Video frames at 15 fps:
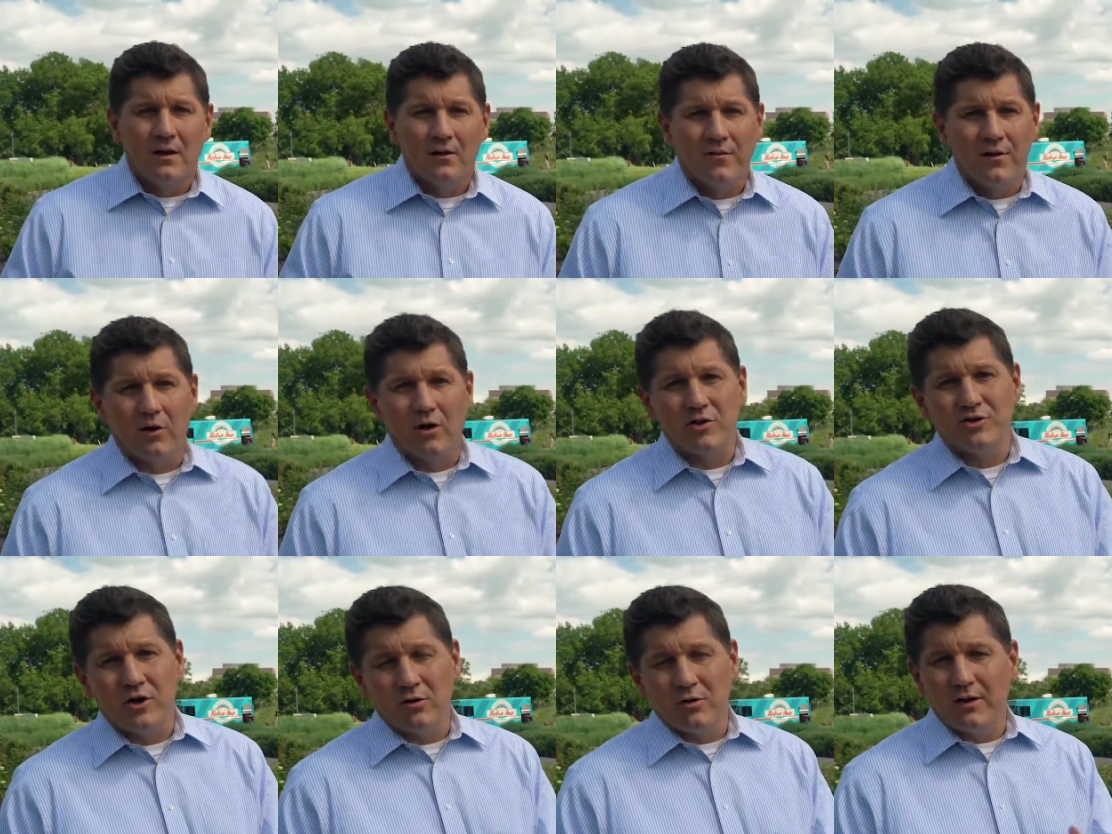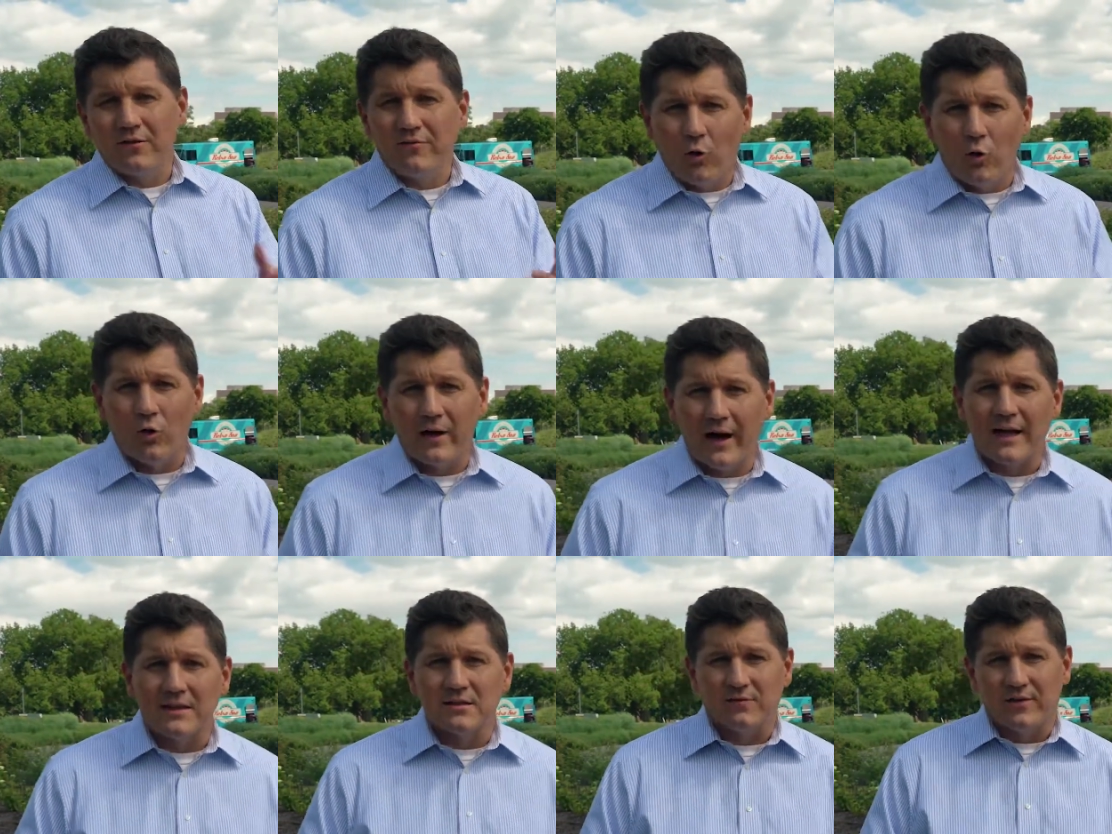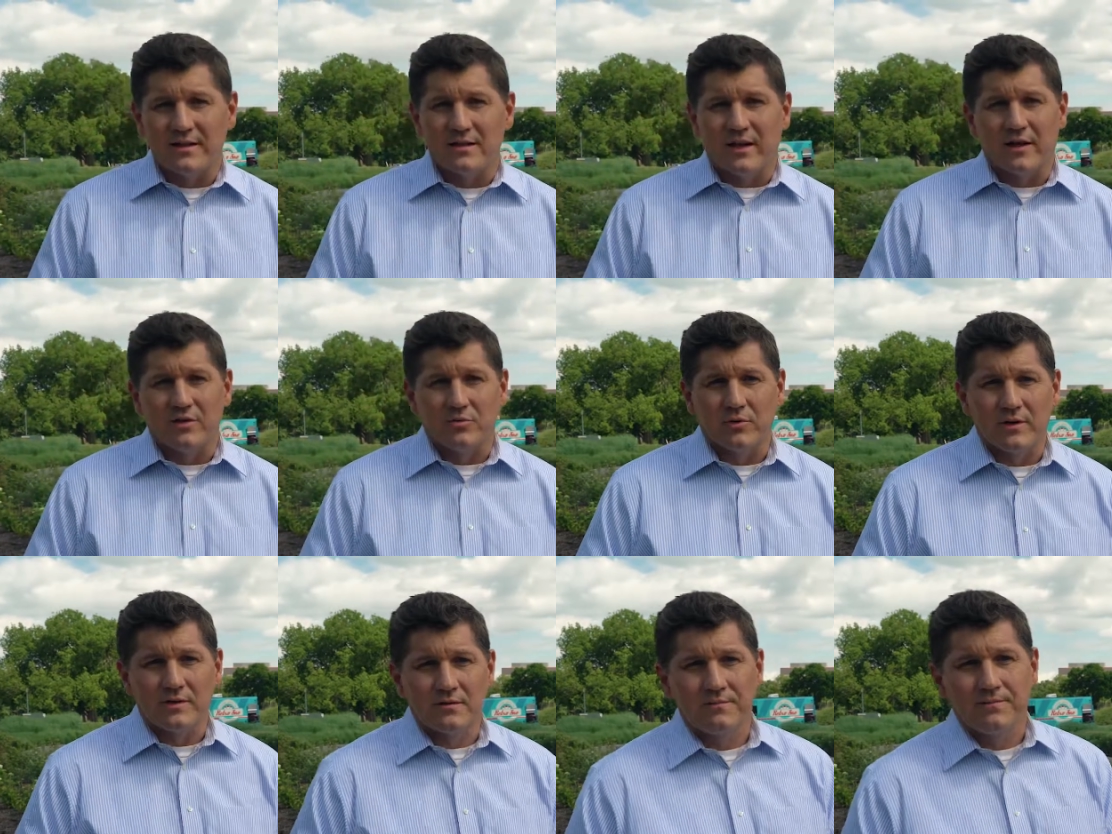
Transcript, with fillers: There are generally four kinds of disc injuries.